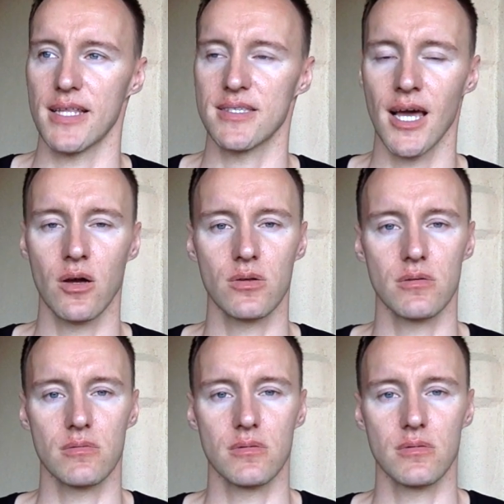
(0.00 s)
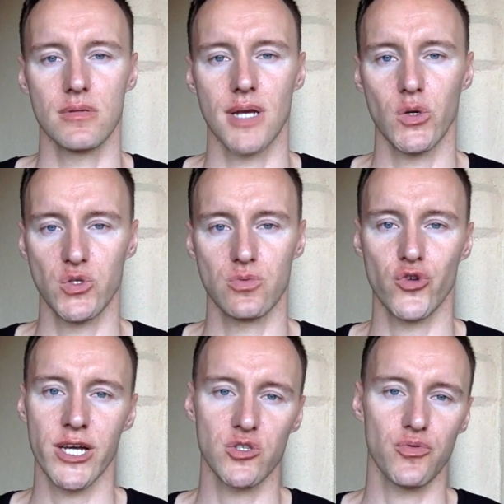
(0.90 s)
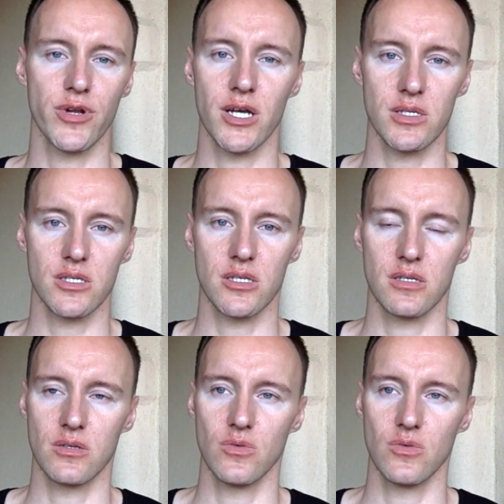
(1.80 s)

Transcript: sound I was trying to pronounce